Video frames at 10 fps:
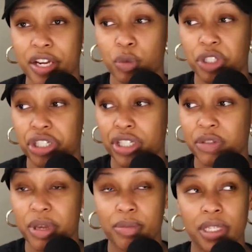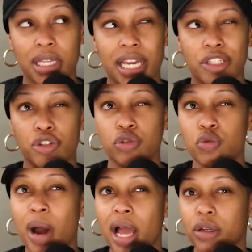which is maybe like 2
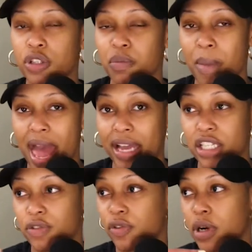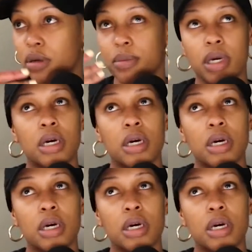miles max from